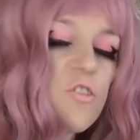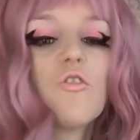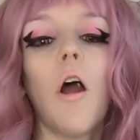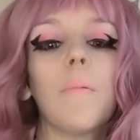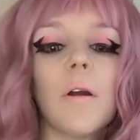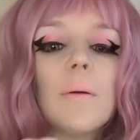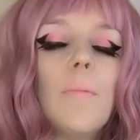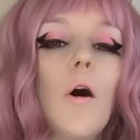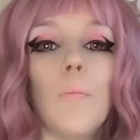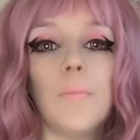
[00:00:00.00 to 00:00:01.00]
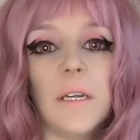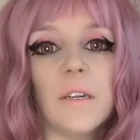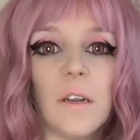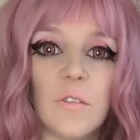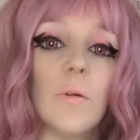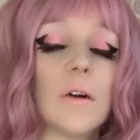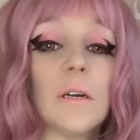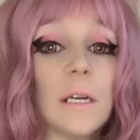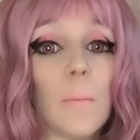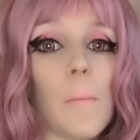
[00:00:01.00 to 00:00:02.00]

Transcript: strawberry pulp kneaded into a cookie.